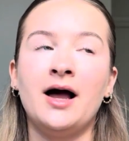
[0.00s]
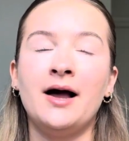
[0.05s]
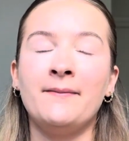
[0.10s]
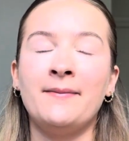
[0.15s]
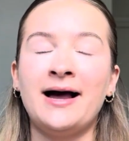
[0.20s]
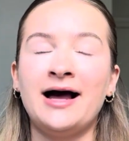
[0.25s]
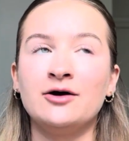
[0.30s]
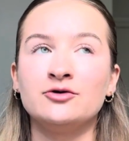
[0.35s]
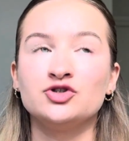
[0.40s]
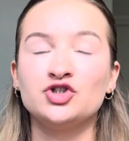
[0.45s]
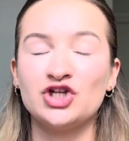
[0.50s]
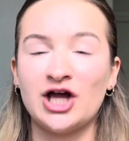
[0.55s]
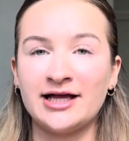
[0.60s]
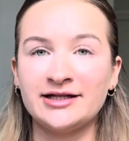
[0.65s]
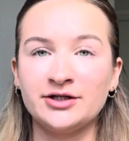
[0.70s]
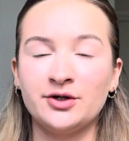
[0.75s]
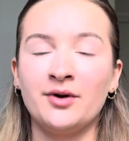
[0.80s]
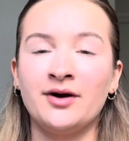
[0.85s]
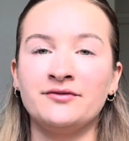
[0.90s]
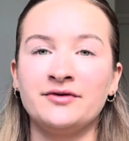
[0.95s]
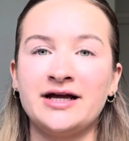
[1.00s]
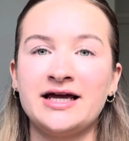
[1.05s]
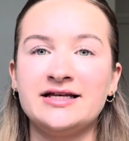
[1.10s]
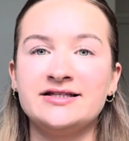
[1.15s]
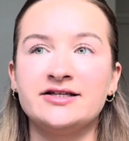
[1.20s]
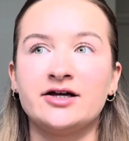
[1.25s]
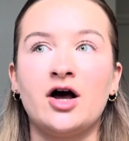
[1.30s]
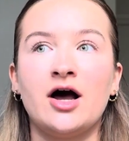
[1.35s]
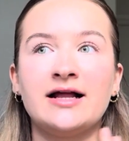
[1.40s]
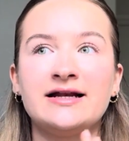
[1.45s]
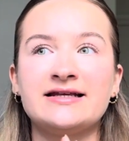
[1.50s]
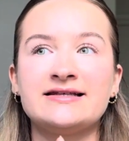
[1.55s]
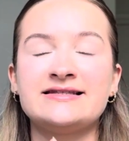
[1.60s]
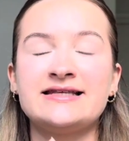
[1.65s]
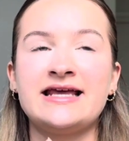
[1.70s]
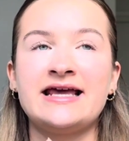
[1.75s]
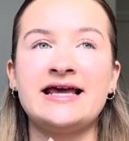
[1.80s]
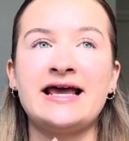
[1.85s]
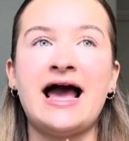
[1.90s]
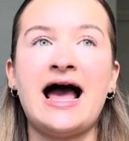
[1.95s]
about January to kind of
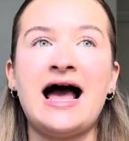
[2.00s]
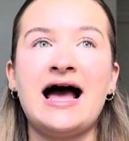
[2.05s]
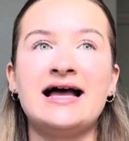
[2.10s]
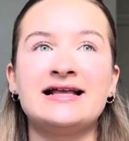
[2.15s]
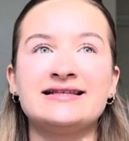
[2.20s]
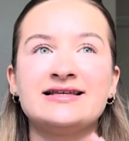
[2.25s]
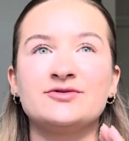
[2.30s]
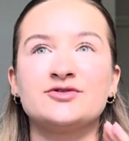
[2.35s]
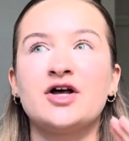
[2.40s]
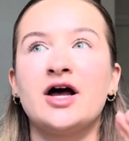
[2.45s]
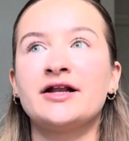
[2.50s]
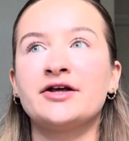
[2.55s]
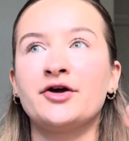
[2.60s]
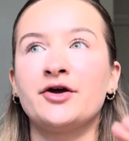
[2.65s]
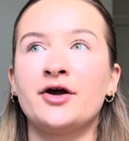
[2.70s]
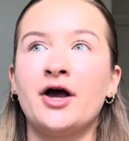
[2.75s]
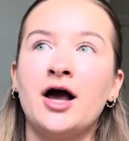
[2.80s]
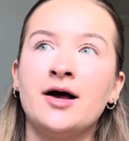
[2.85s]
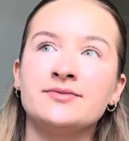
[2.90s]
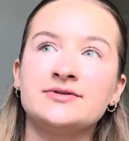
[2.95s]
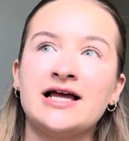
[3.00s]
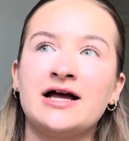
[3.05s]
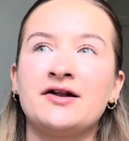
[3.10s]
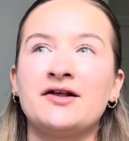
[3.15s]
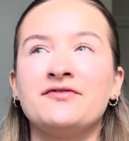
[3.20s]
see, and it was kind of going up, down.